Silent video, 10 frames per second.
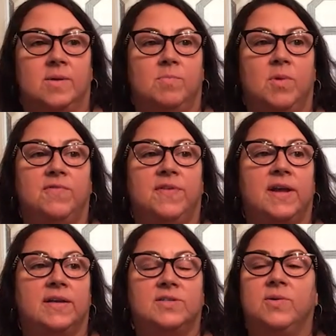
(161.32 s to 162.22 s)

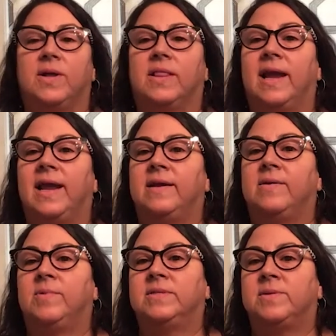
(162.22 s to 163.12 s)
moving to
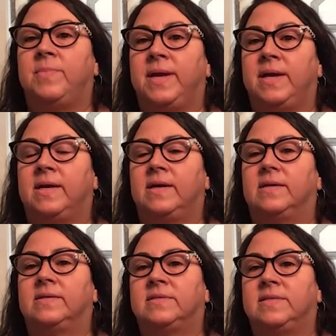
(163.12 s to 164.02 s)
Atlanta was a big
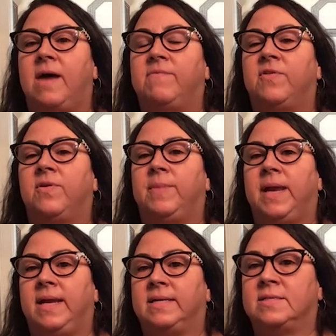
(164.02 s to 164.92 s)
step for
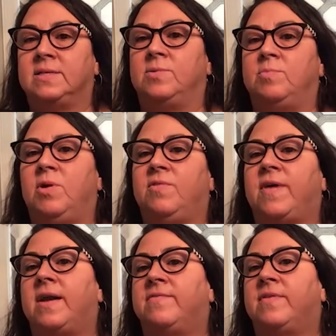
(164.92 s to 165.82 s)
me to move
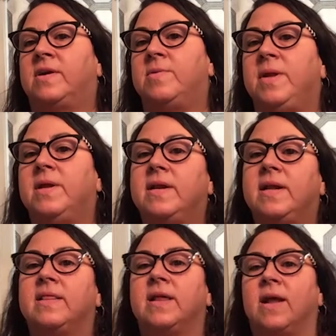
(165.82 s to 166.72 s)
out of a
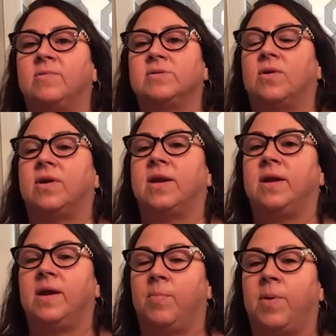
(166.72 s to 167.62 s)
community that I was
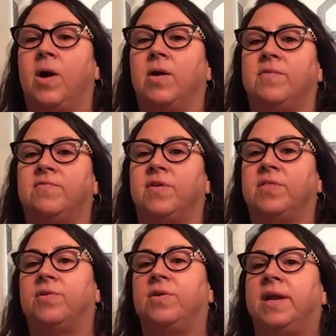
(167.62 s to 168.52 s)
already a part of for
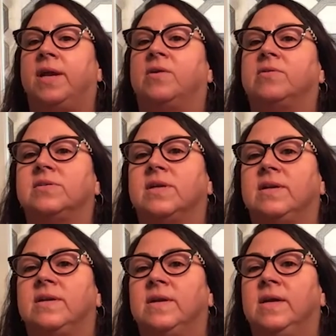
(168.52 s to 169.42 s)
30 years.
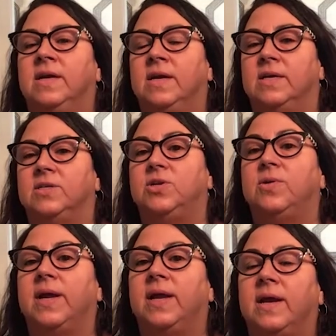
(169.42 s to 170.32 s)
And
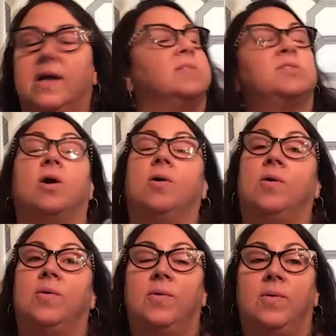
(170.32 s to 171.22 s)
doing
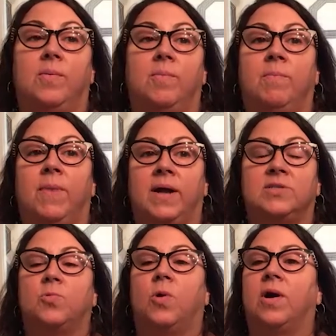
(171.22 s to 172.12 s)
so
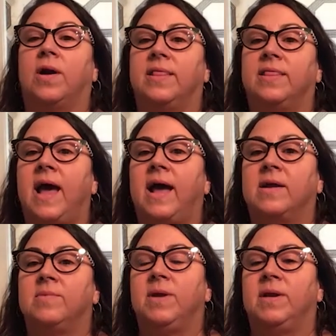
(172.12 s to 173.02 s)
much work in that
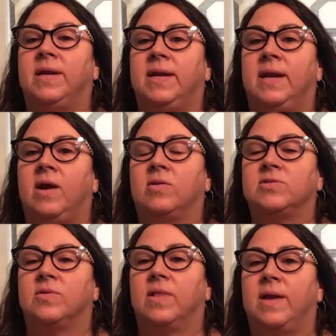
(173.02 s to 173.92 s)
community
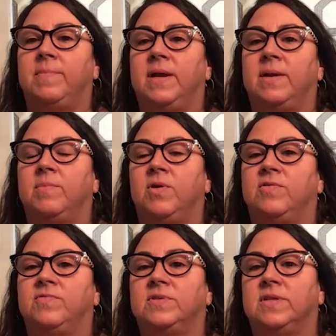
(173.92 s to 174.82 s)
also led me to
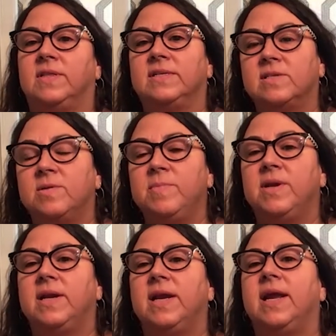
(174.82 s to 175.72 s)
move to this
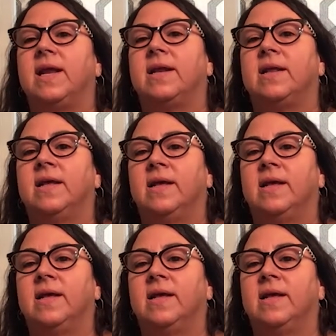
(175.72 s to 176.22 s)
community, and